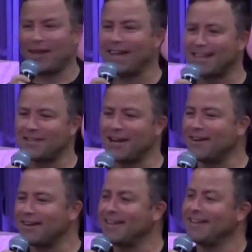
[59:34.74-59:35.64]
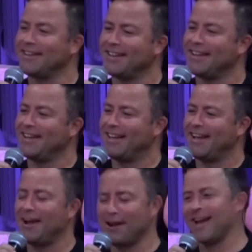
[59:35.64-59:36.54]
get the joke?
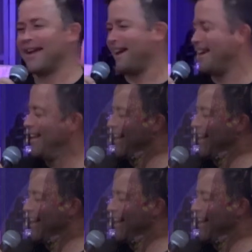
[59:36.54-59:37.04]
Okay.